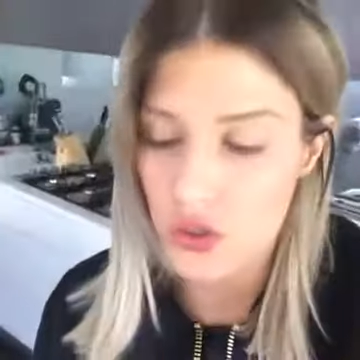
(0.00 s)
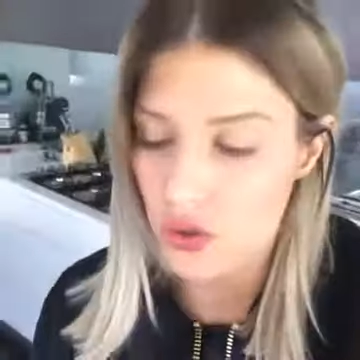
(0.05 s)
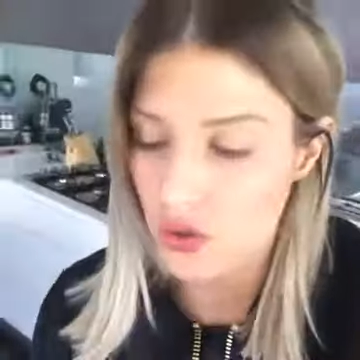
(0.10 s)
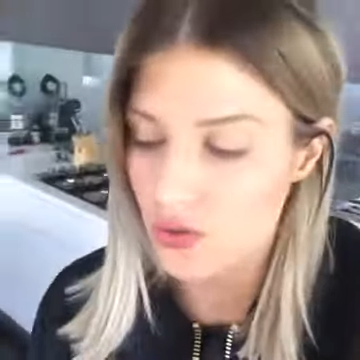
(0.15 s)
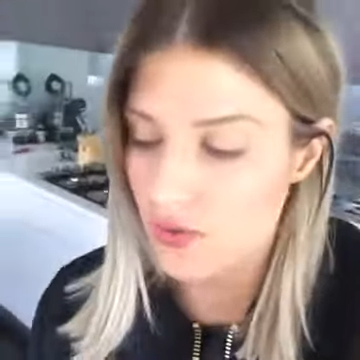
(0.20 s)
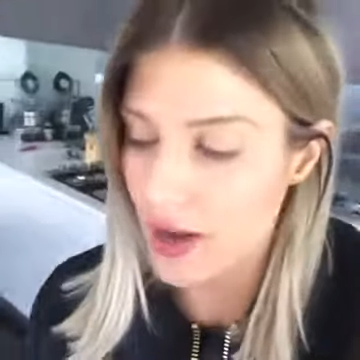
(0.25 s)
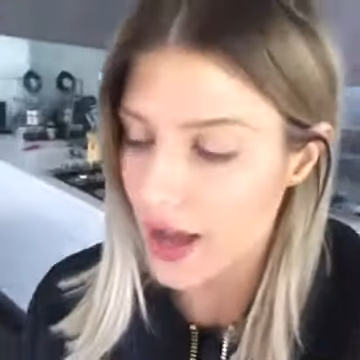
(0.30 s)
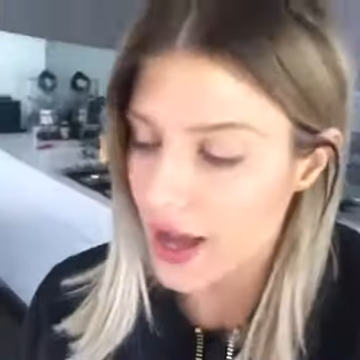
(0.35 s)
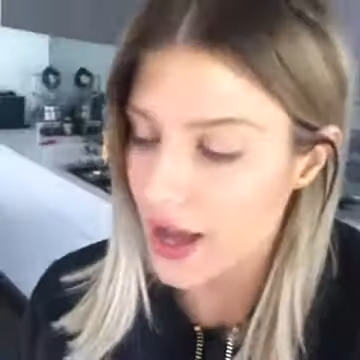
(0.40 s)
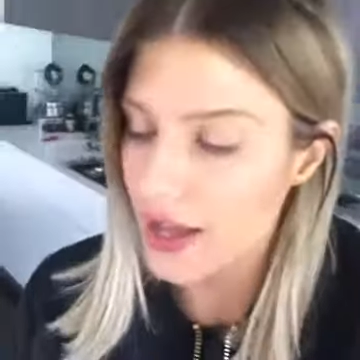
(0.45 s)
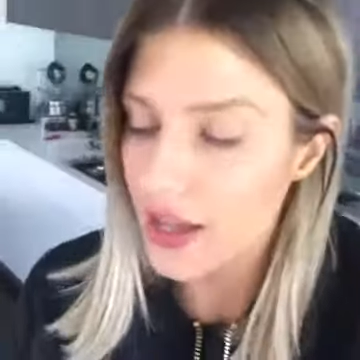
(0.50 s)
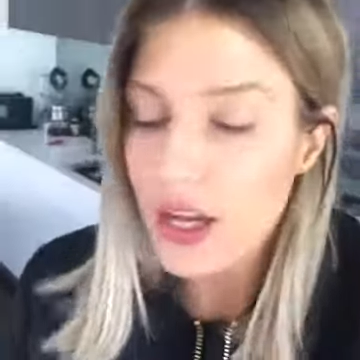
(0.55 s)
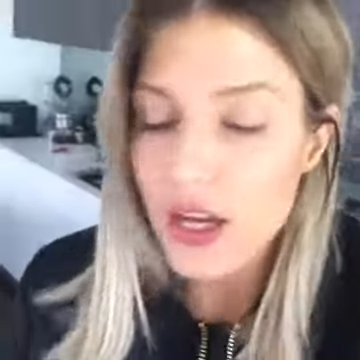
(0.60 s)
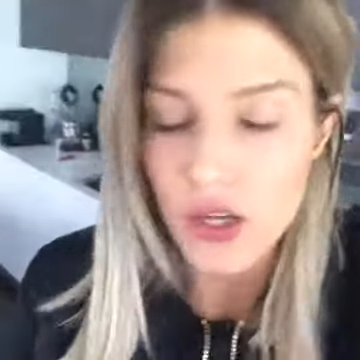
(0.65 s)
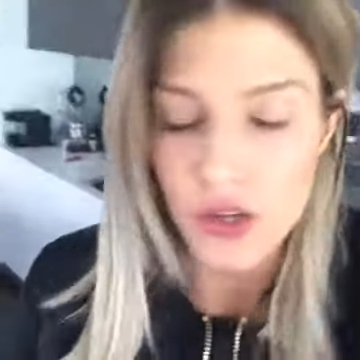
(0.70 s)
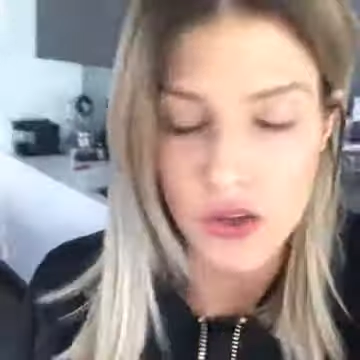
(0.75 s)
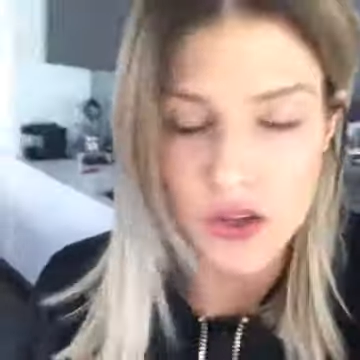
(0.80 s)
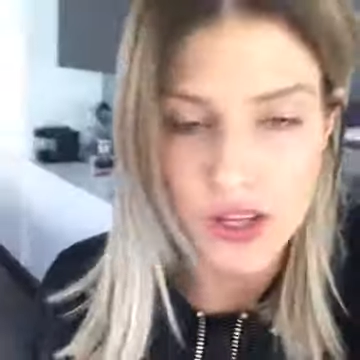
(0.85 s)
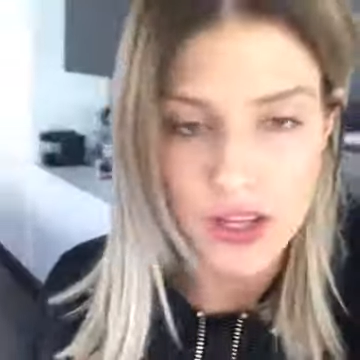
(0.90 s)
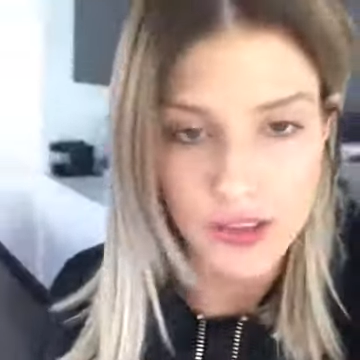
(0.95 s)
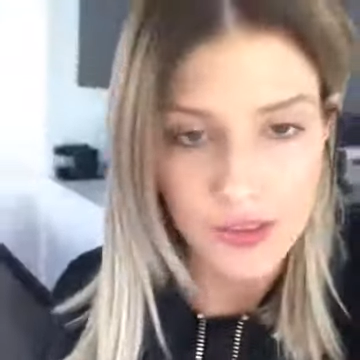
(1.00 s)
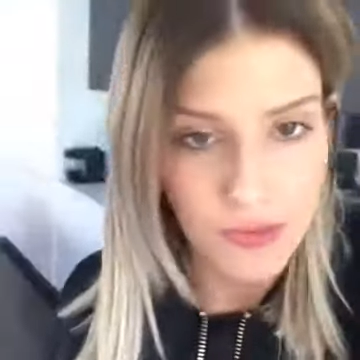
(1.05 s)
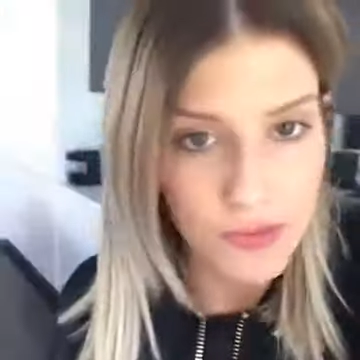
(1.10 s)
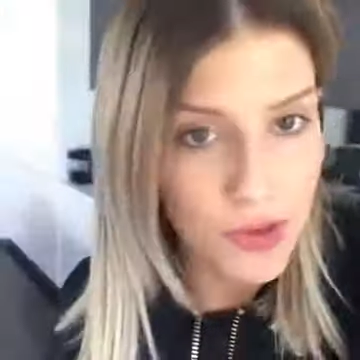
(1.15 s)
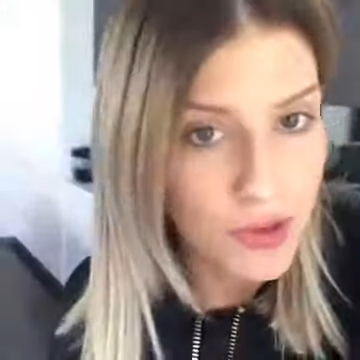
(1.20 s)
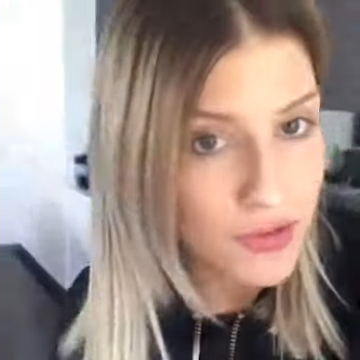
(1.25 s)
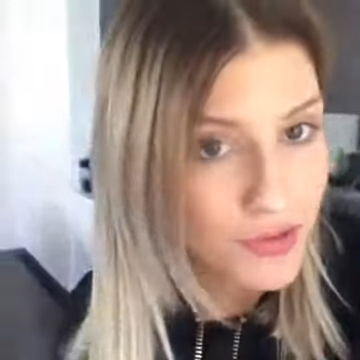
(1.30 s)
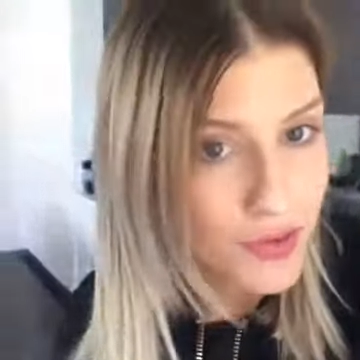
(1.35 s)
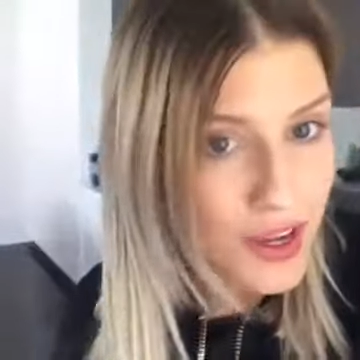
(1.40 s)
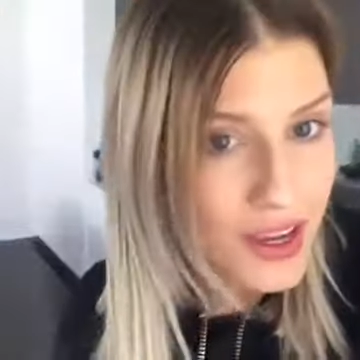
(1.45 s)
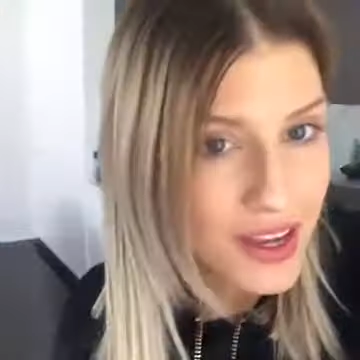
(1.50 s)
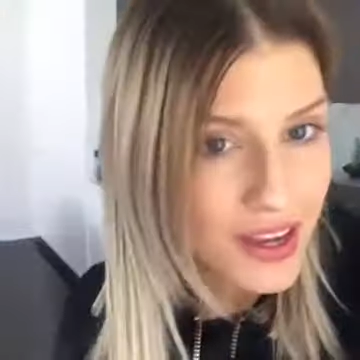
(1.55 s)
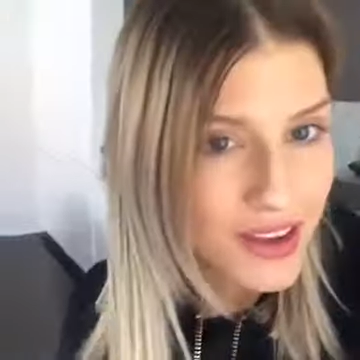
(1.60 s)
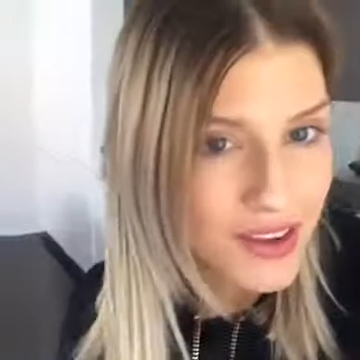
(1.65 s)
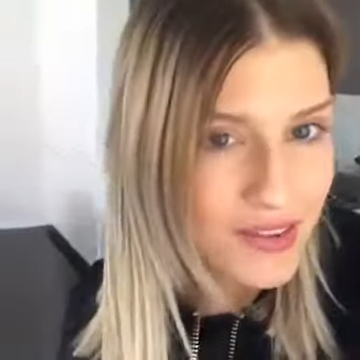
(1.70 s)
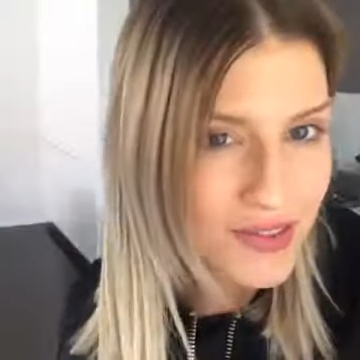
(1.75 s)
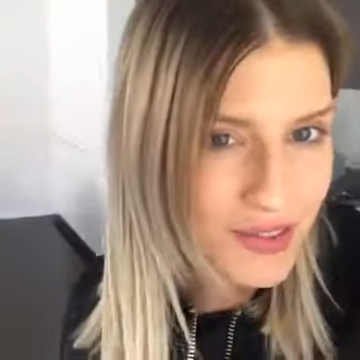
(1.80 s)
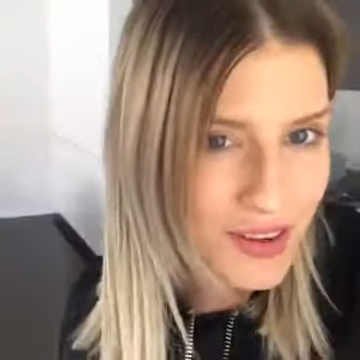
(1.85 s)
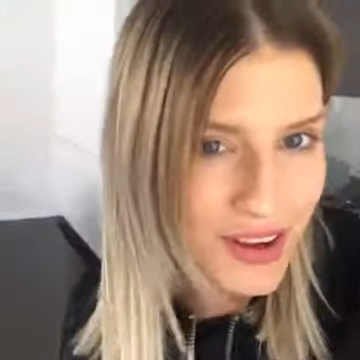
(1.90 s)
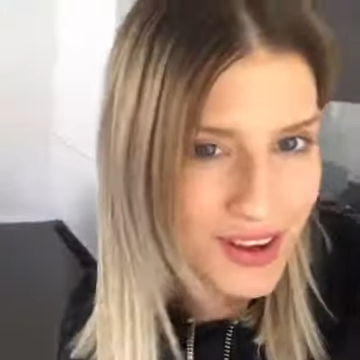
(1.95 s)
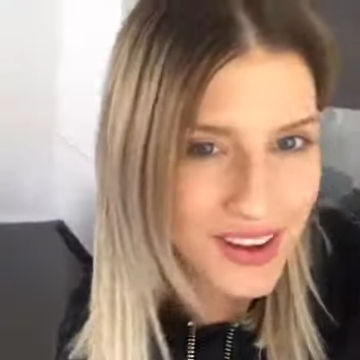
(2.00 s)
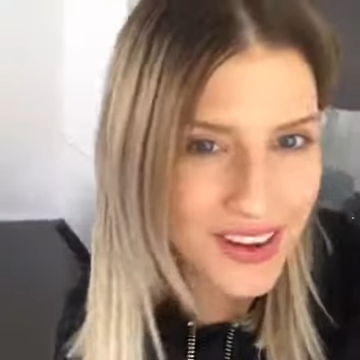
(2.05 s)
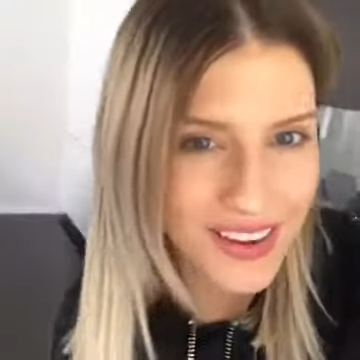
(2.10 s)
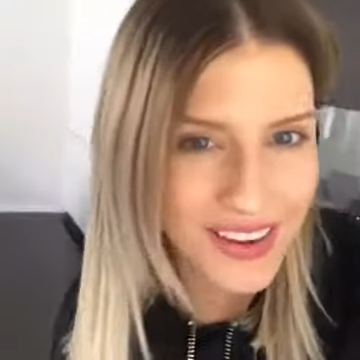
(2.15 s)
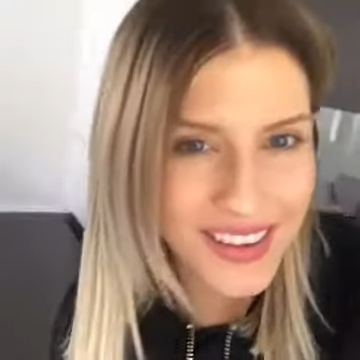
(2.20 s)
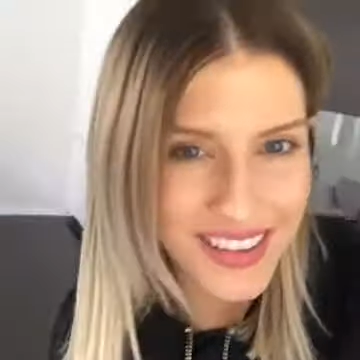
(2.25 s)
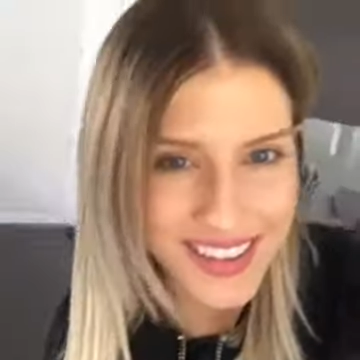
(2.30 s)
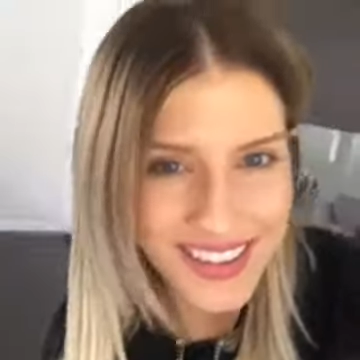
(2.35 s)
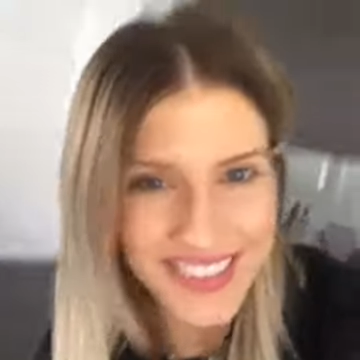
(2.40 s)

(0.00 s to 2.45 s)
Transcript: you right. You give me fever